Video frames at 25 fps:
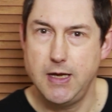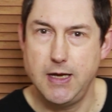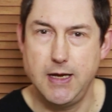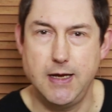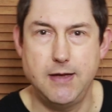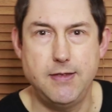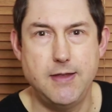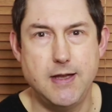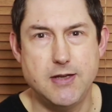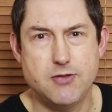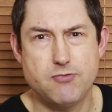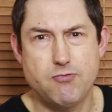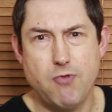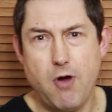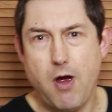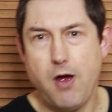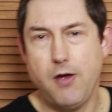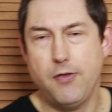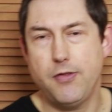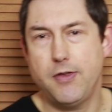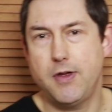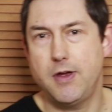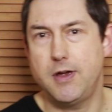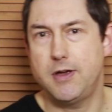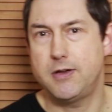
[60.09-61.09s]
in these
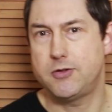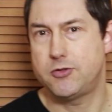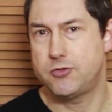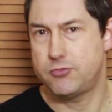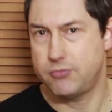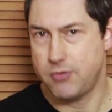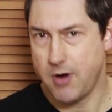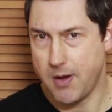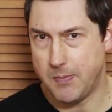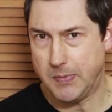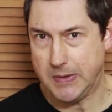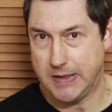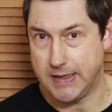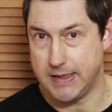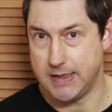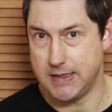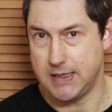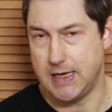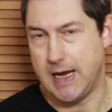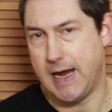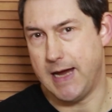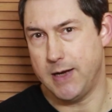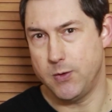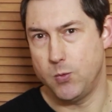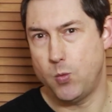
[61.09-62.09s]
rather
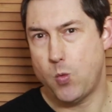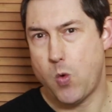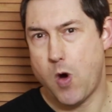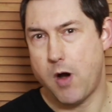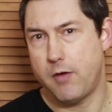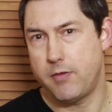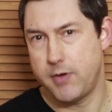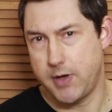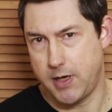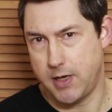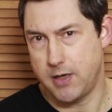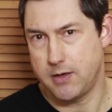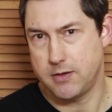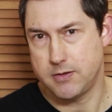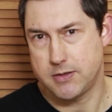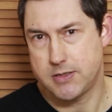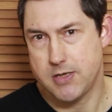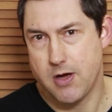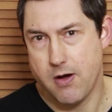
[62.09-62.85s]
troubling and worrying